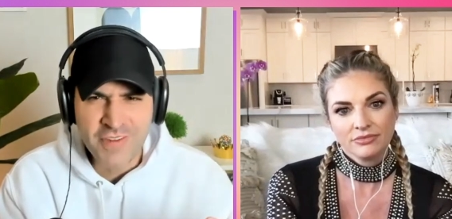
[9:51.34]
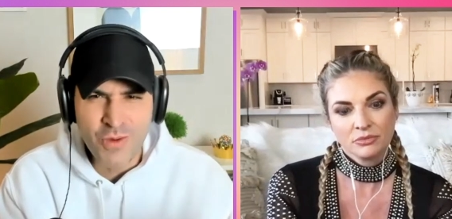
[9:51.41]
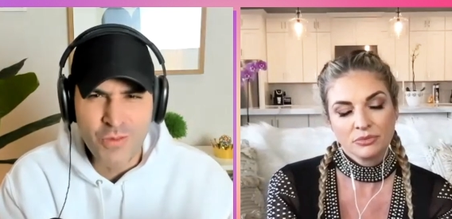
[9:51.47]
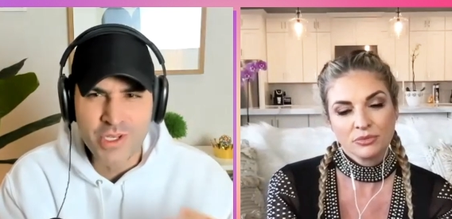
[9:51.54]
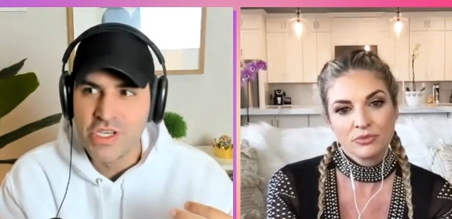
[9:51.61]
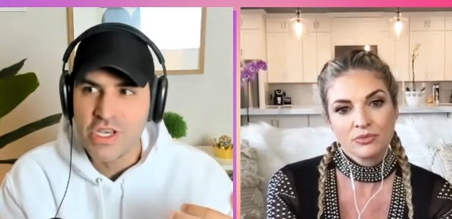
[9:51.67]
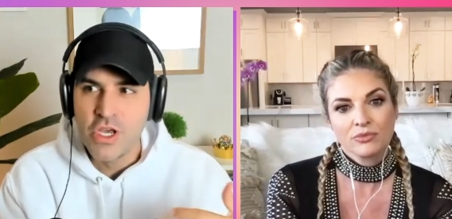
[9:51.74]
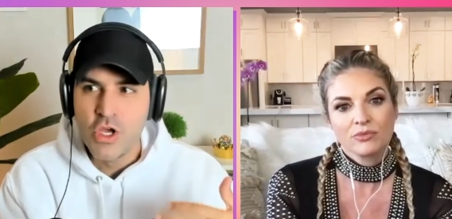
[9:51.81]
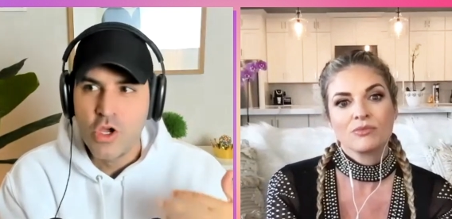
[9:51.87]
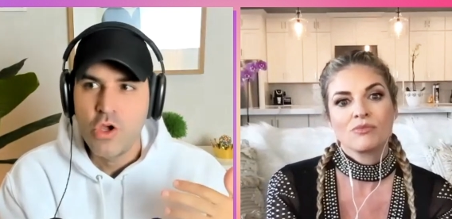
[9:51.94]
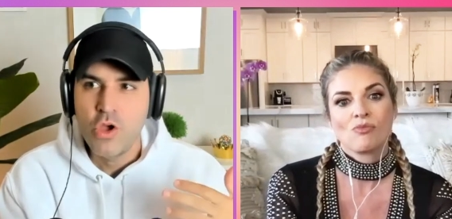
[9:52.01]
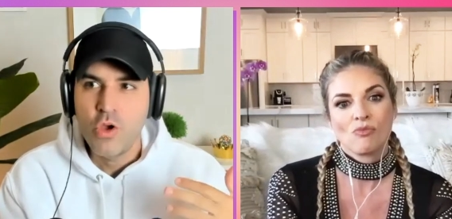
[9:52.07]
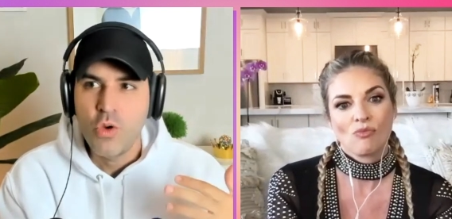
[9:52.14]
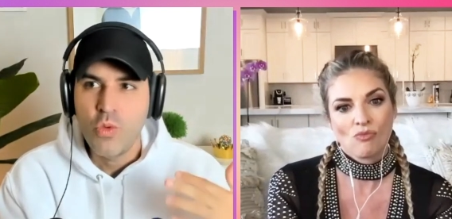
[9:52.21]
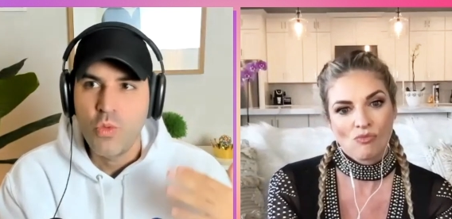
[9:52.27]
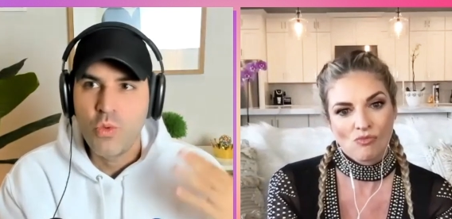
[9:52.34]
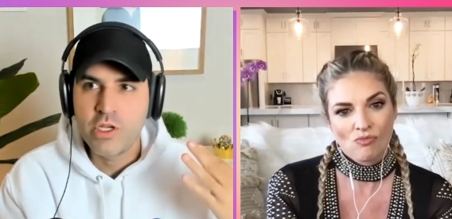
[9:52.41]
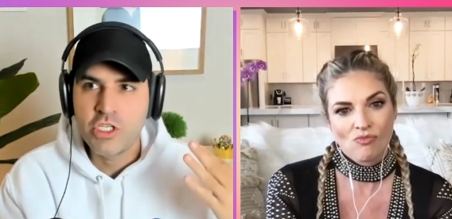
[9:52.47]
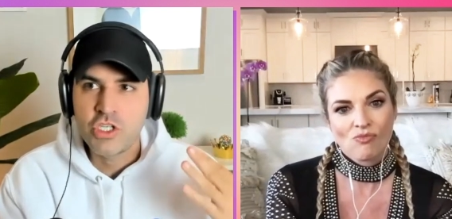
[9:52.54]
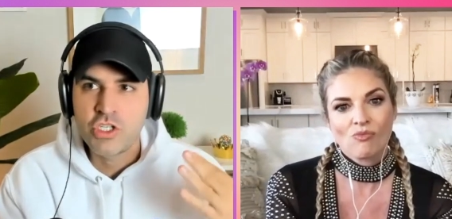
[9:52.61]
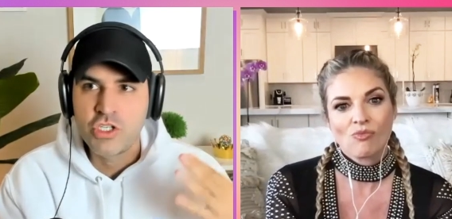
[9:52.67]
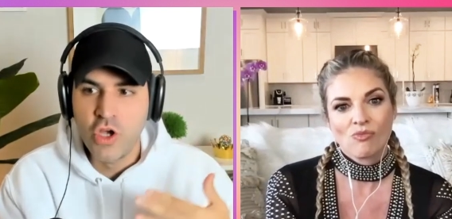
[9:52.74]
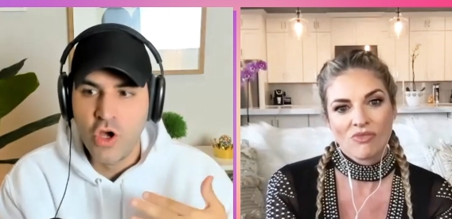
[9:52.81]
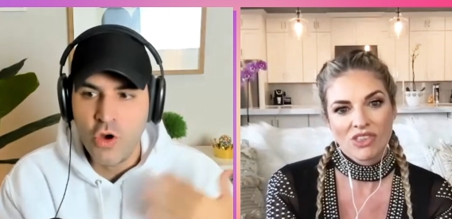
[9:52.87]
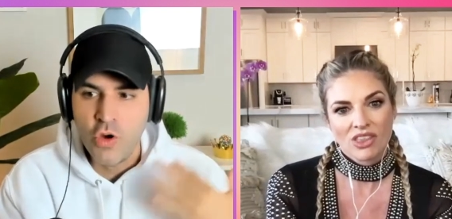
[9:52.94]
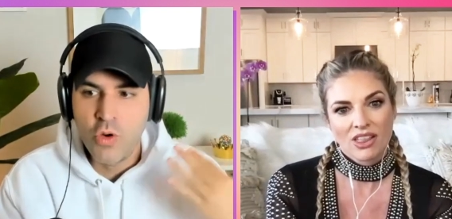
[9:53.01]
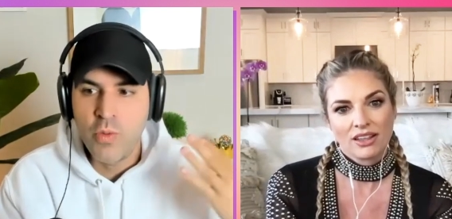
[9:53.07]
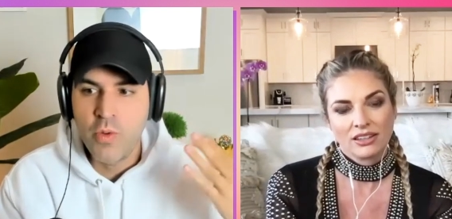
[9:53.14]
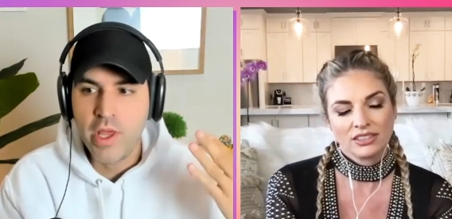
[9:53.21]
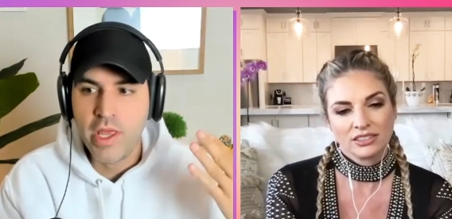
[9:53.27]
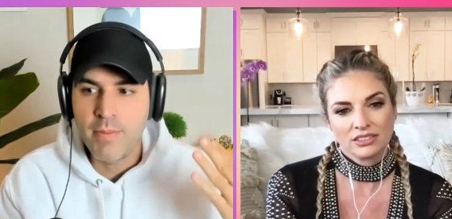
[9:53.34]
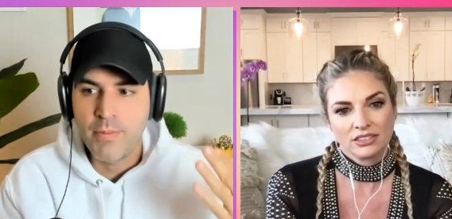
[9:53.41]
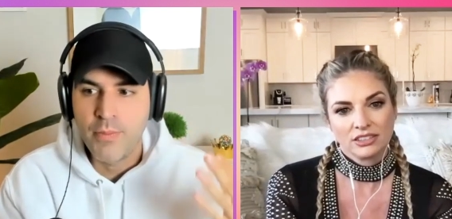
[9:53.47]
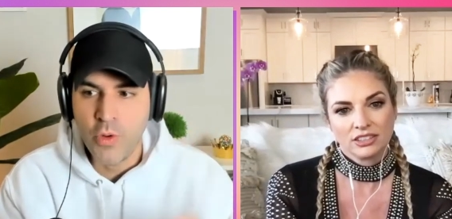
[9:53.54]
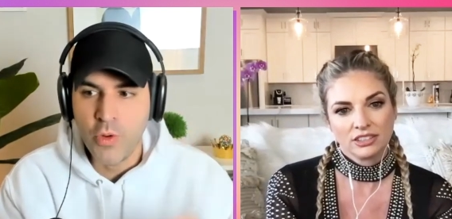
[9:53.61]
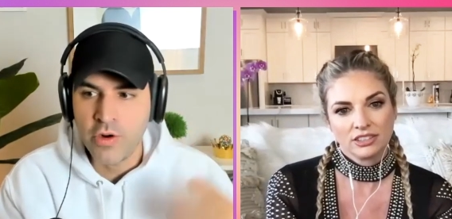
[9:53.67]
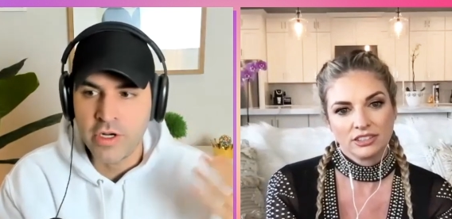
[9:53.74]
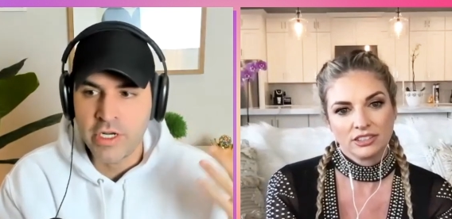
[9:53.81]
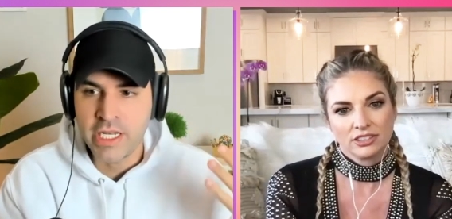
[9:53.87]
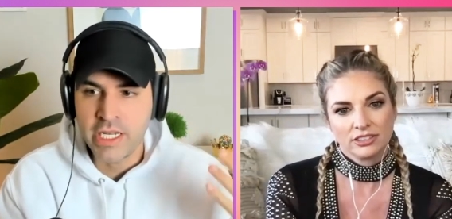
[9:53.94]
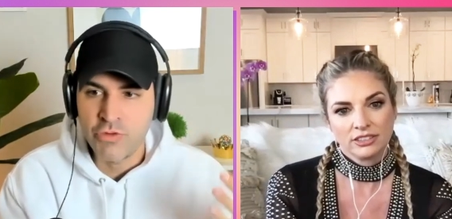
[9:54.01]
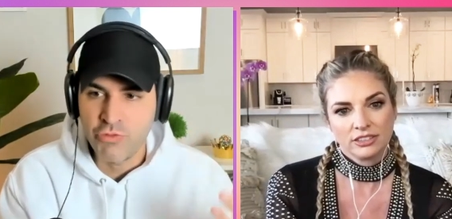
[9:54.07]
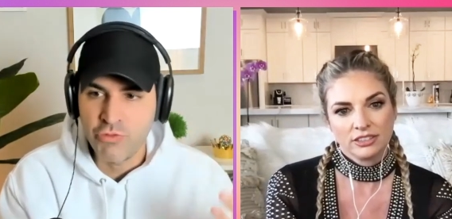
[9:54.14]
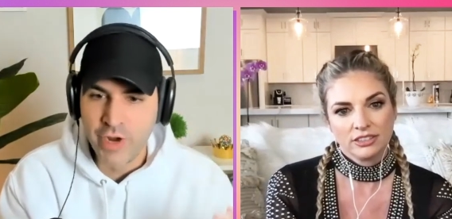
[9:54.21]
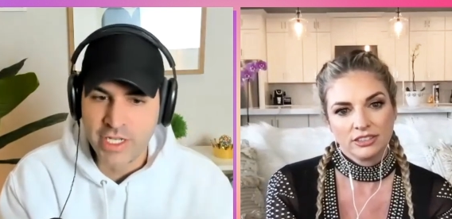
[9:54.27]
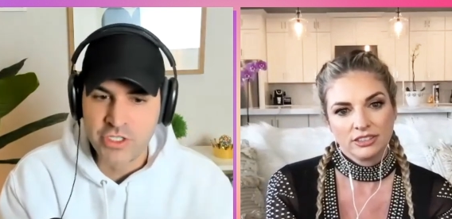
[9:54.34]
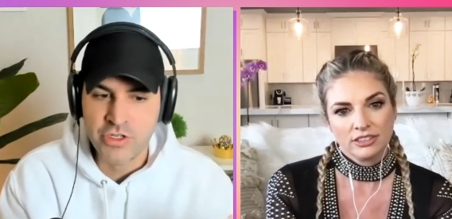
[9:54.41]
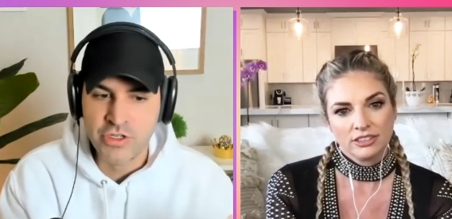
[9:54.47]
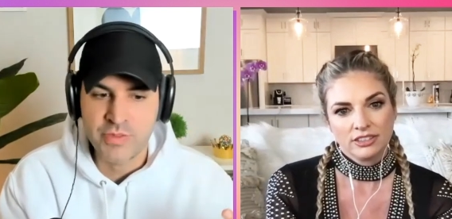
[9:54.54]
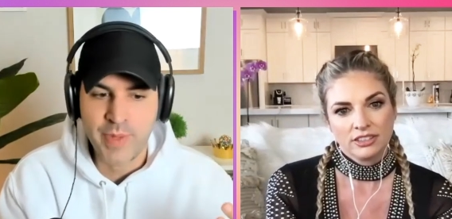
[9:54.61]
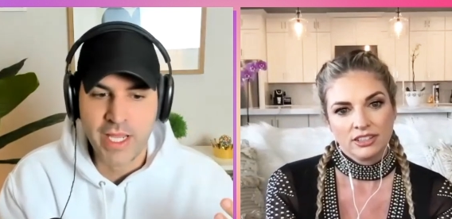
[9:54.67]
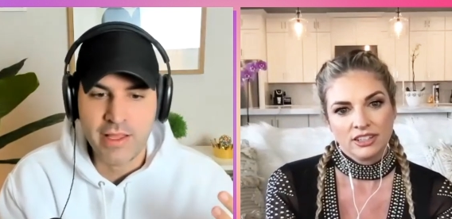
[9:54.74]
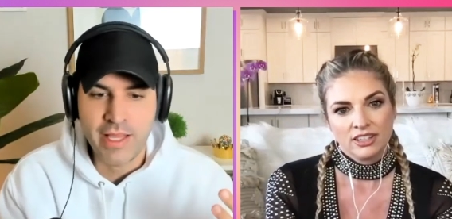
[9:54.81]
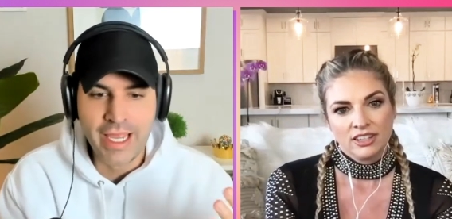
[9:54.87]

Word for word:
Speaker 1: of it was was so important in retrospect.